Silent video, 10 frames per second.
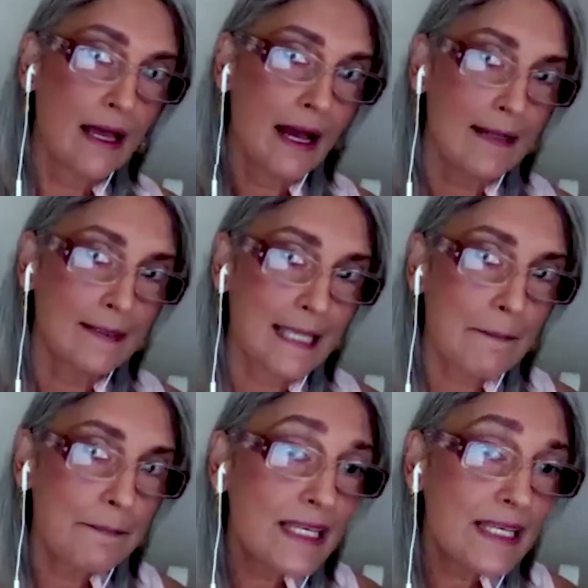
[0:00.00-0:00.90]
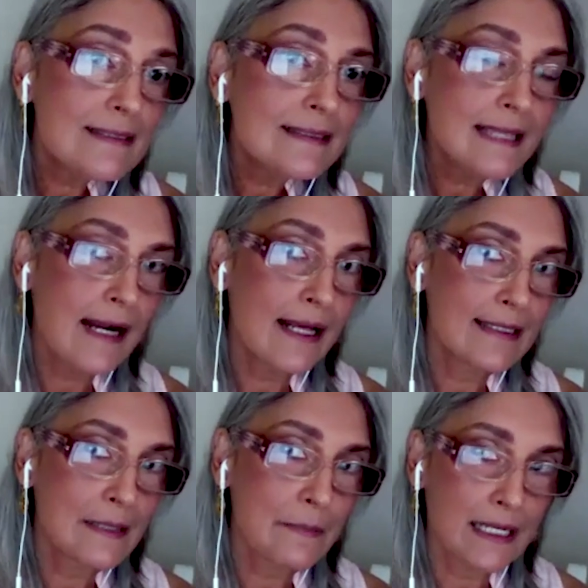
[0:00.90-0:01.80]
acceptance and
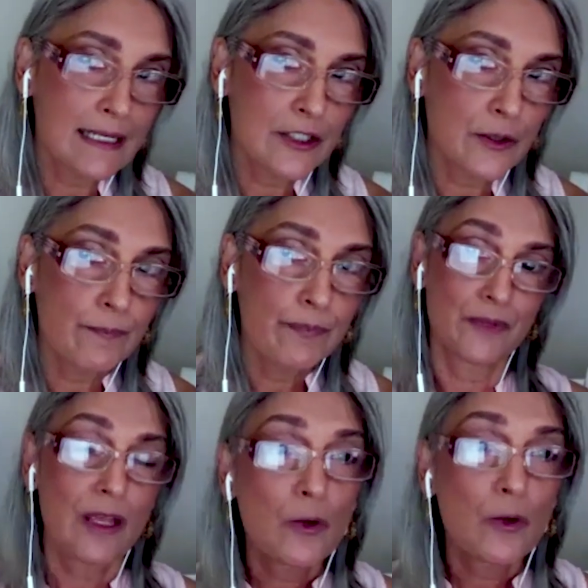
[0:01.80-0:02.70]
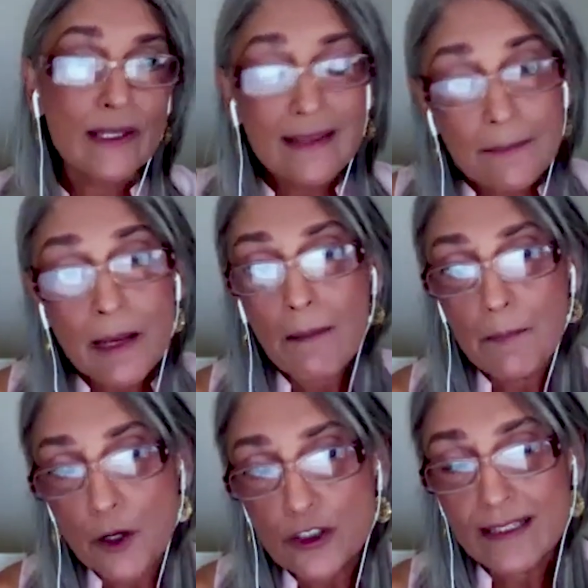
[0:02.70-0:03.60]
assimilation. We did a
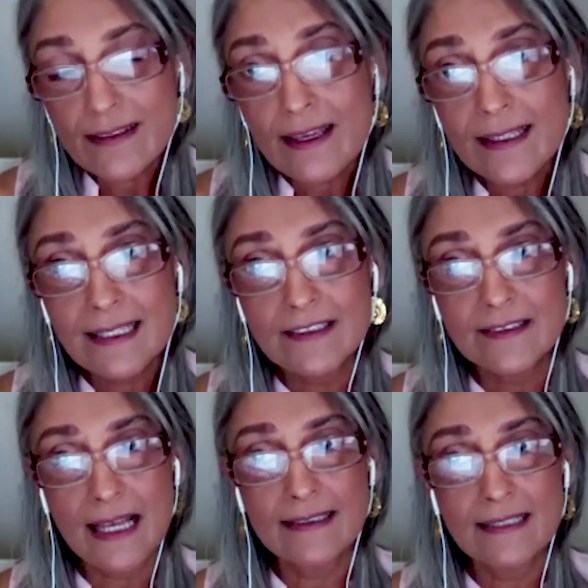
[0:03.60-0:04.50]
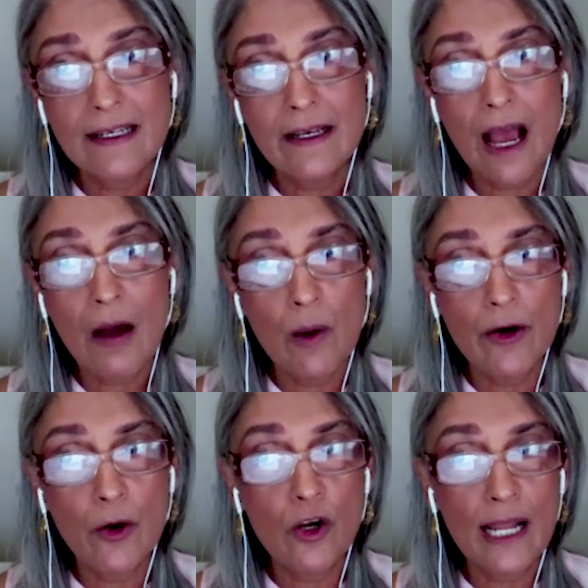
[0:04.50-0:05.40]
projective exercise in our
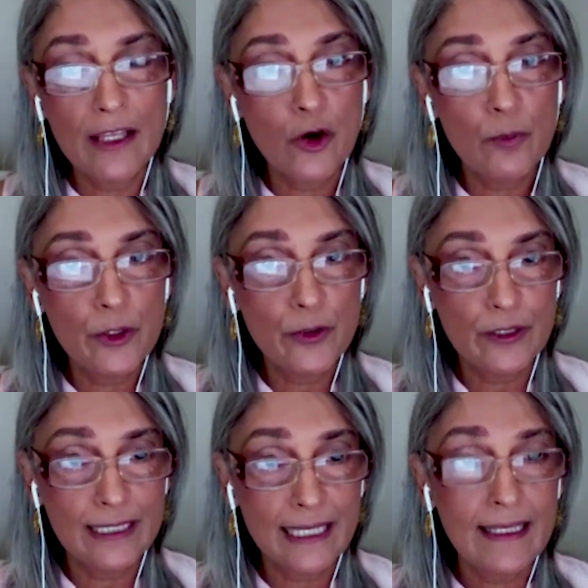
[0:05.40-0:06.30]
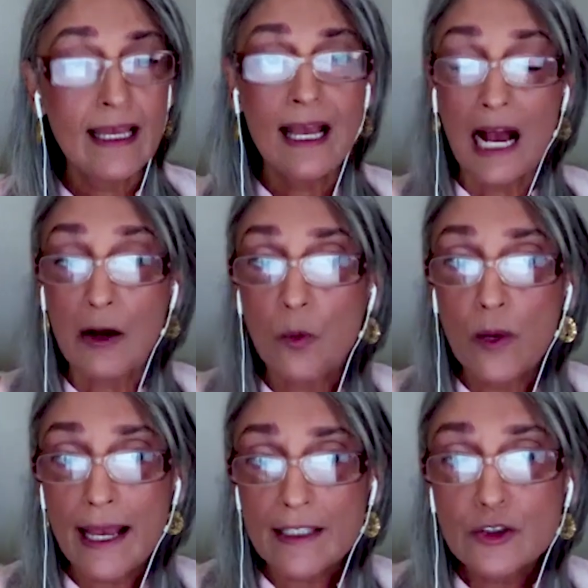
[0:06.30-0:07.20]
online community, and we
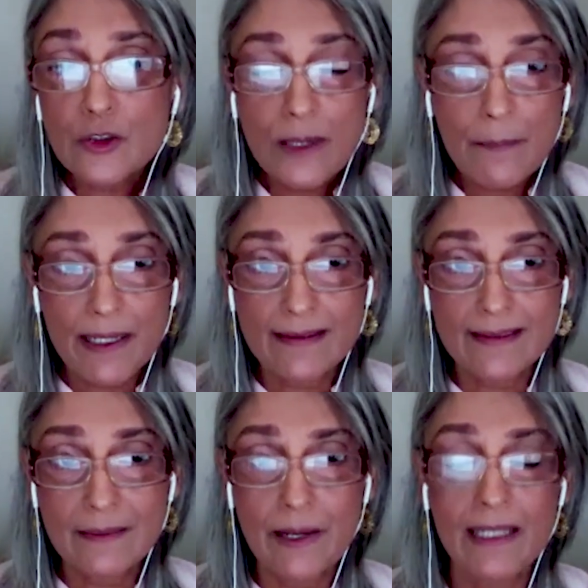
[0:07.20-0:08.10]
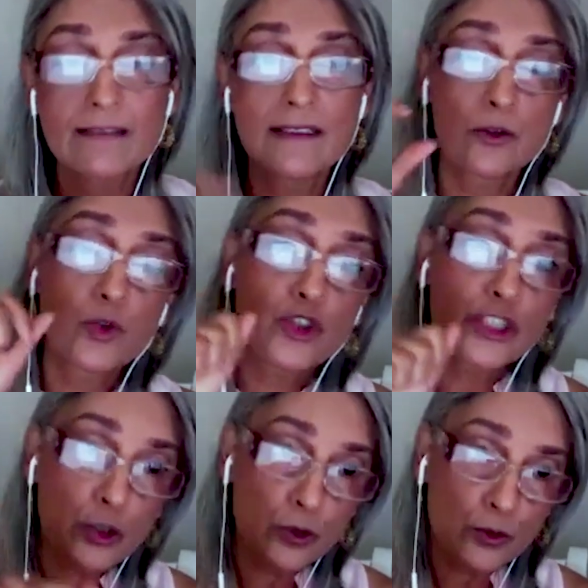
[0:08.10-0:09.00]
asked the participants to
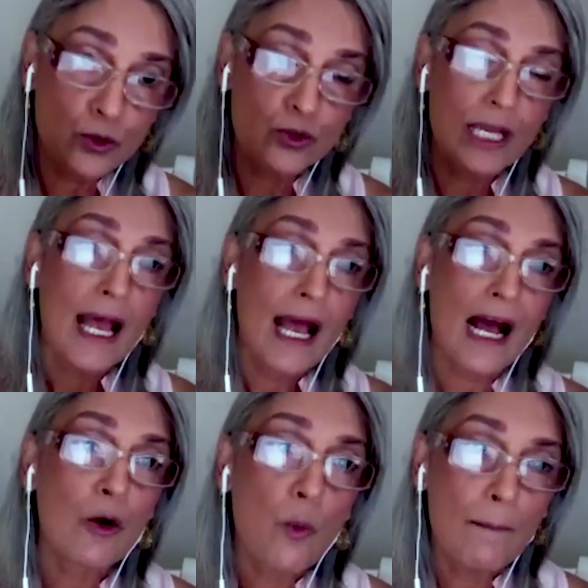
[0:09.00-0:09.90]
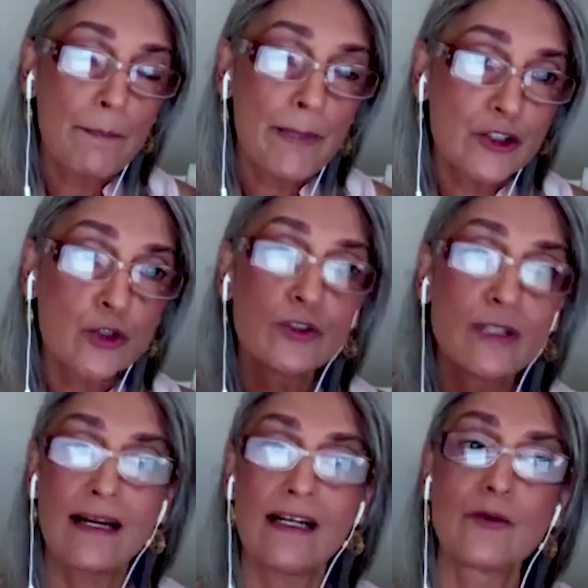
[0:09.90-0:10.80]
choose one picture
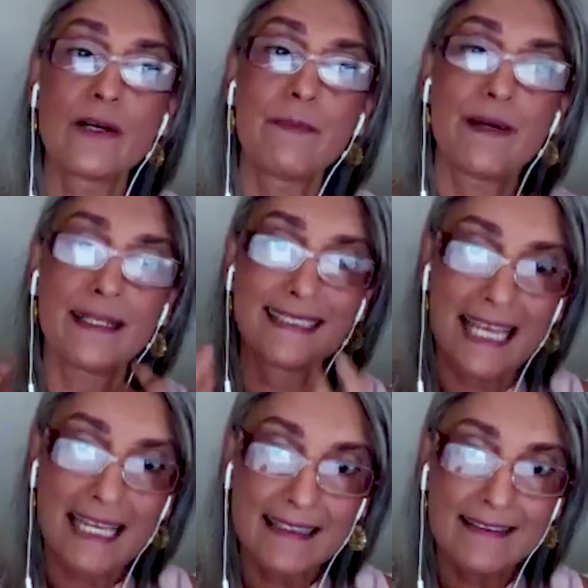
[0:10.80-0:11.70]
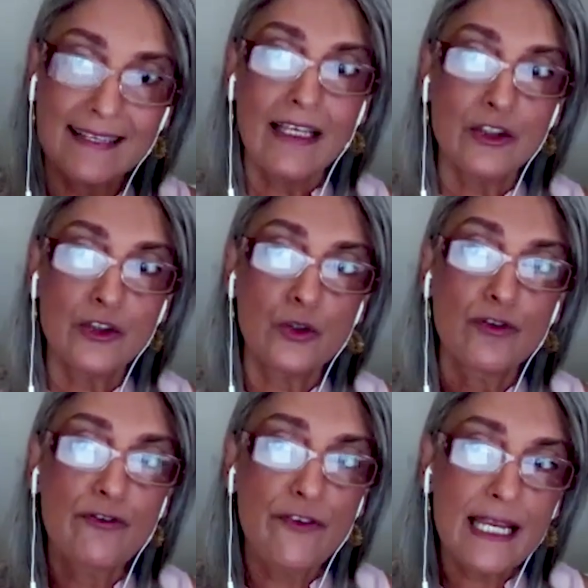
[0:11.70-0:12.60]
that represents your
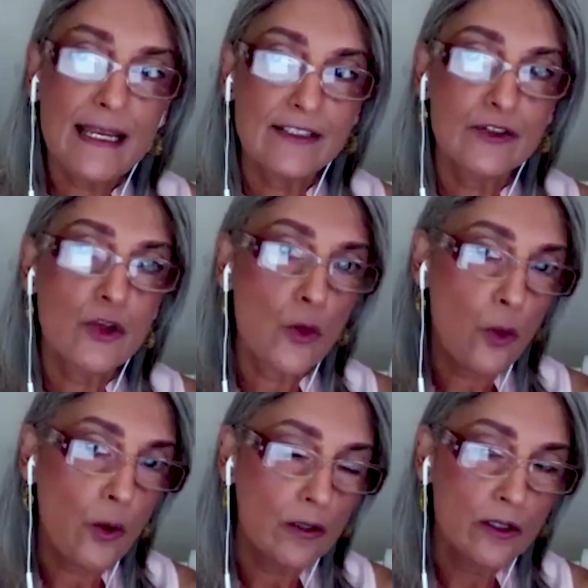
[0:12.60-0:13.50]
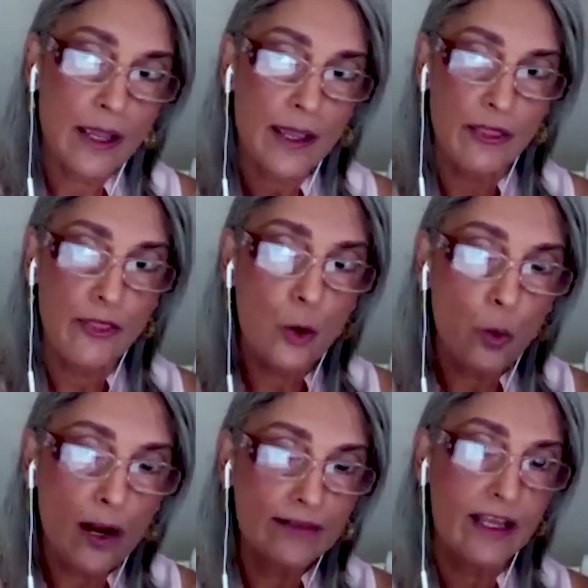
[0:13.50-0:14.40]
feelings toward
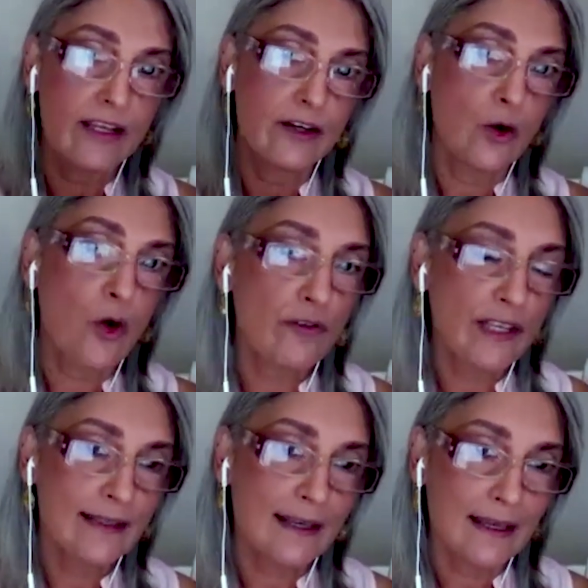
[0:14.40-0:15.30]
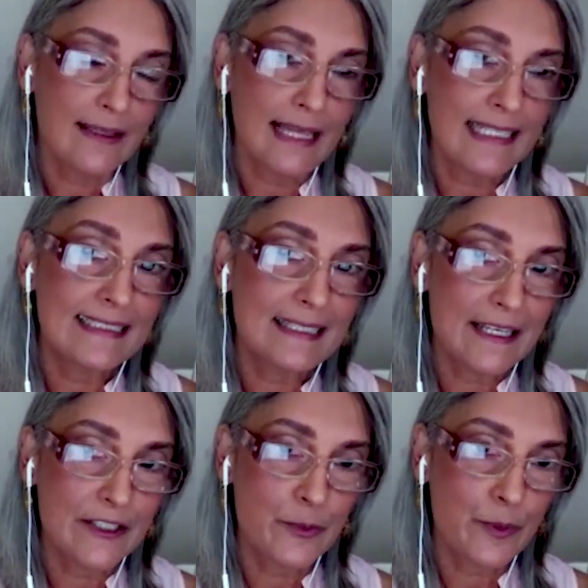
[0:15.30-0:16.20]
the COVID-19
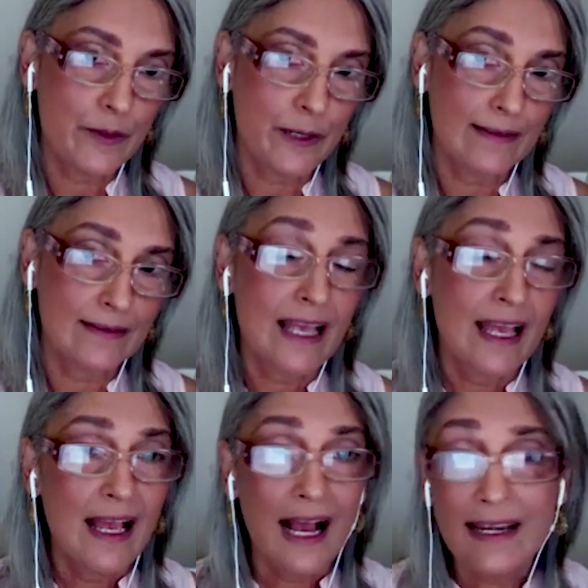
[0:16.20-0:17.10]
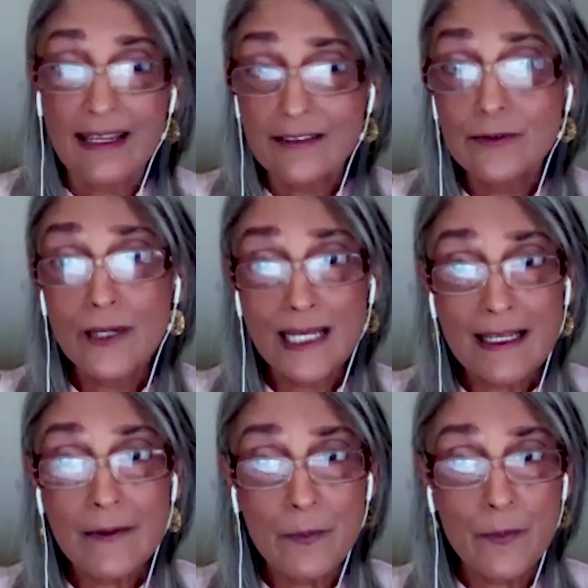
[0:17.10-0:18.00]
experience. And it's really
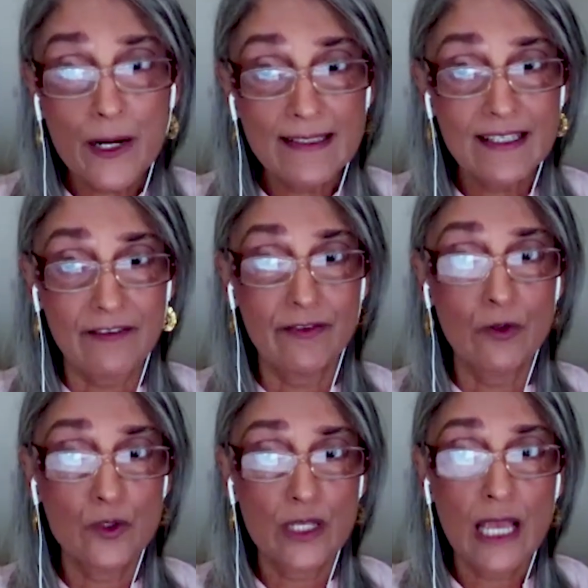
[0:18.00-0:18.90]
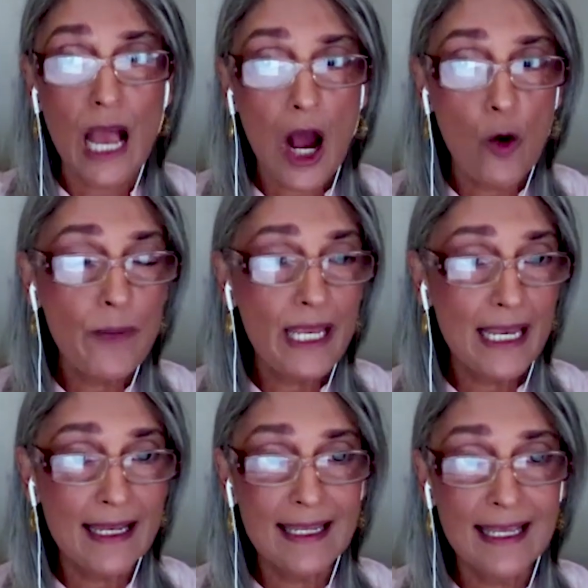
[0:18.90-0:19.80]
impressive to see how
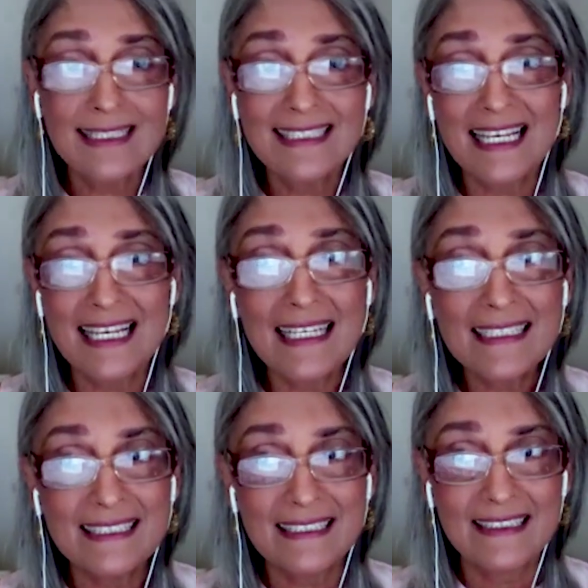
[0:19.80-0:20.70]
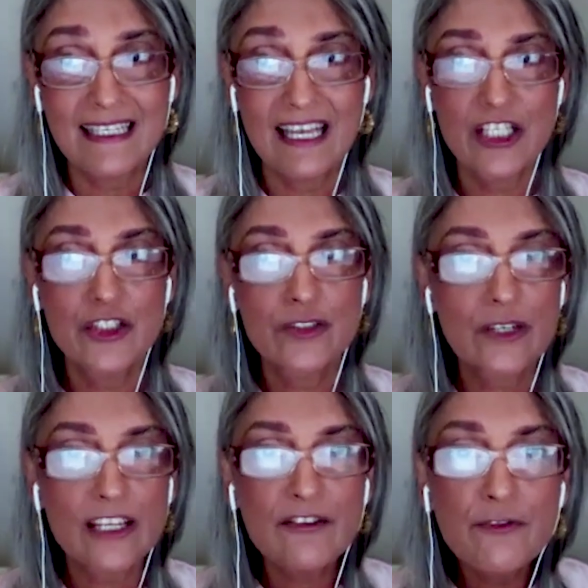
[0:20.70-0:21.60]
millennials selected
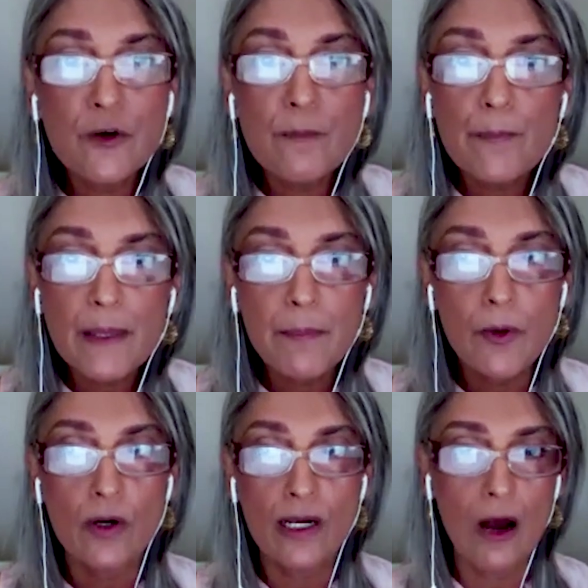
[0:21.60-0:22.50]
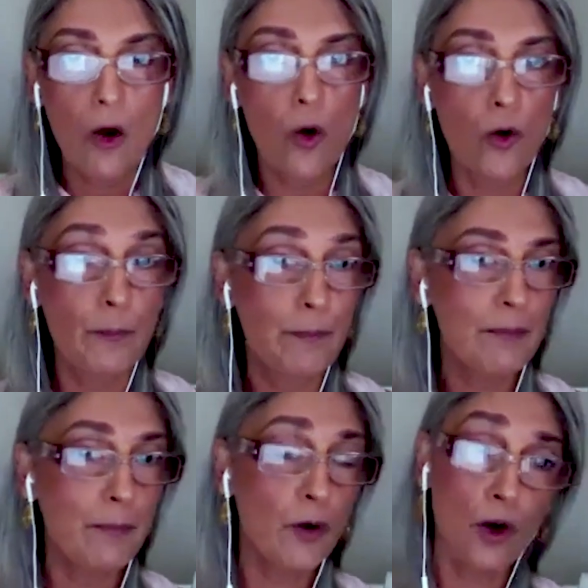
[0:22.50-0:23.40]
stressful people or
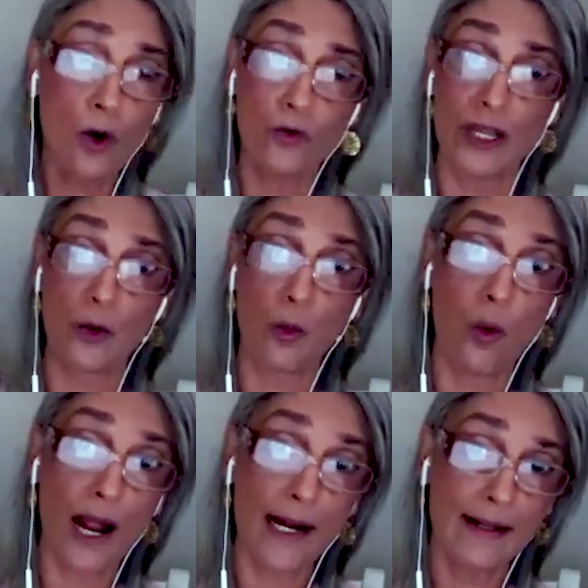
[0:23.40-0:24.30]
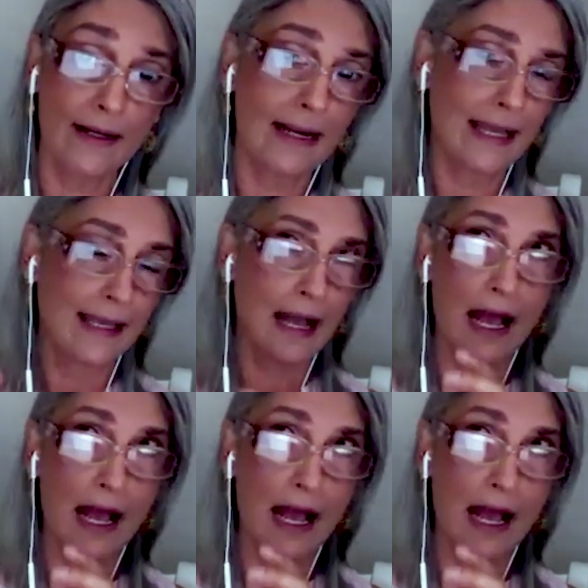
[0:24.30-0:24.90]
people underwater, like